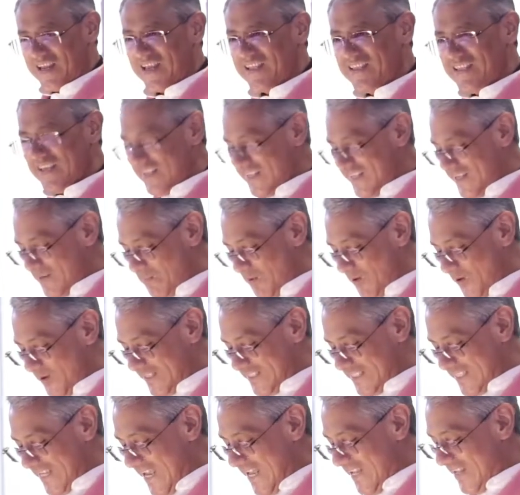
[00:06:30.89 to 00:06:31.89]
And then he
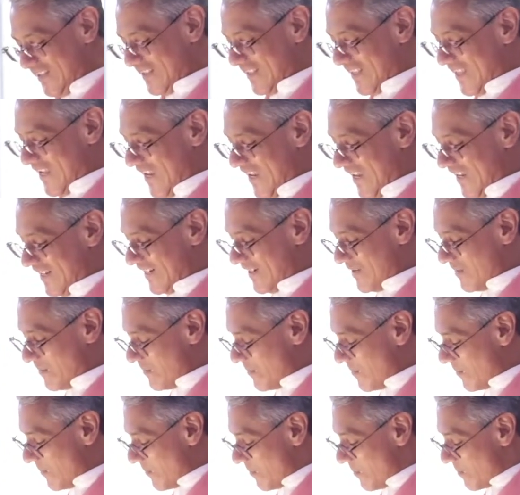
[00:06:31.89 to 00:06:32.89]
points out that
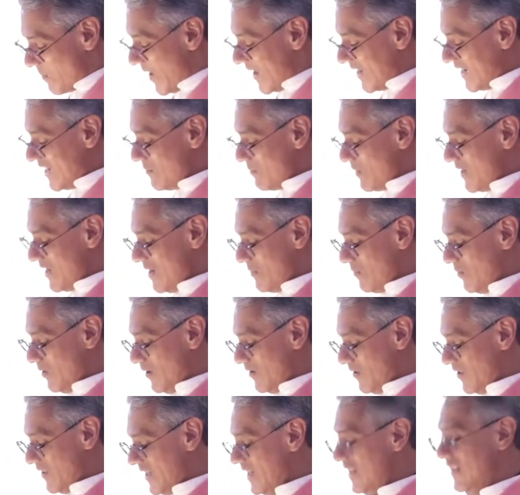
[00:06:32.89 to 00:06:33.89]
many people
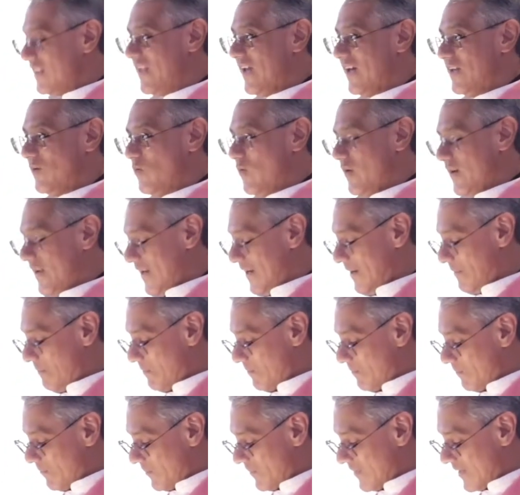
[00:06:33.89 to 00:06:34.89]
think that way
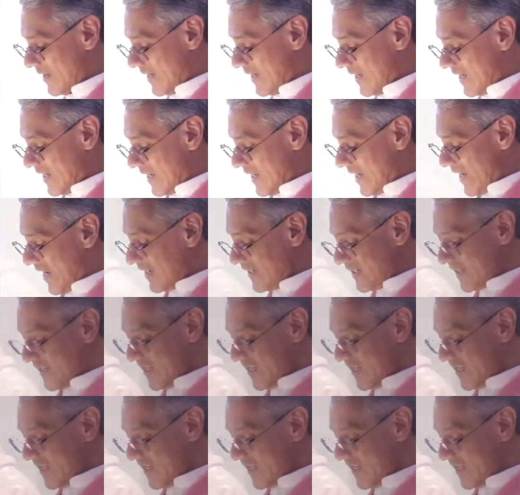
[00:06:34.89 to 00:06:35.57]
and